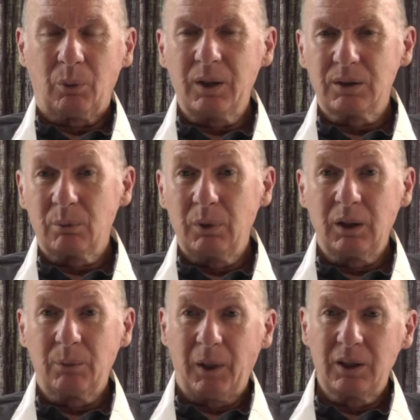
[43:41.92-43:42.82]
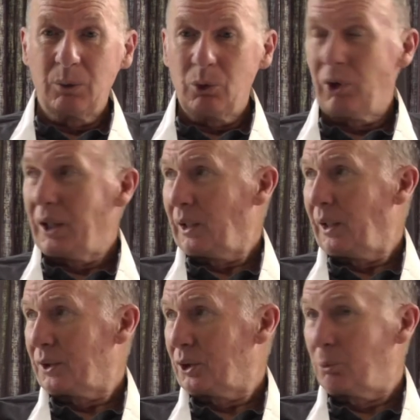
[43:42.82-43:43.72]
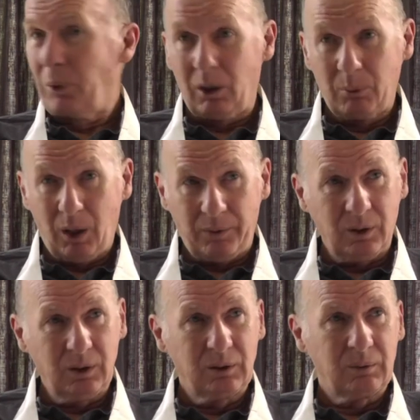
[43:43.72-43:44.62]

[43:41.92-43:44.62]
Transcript: Twice a week, Bhante would write a letter to Paramartha,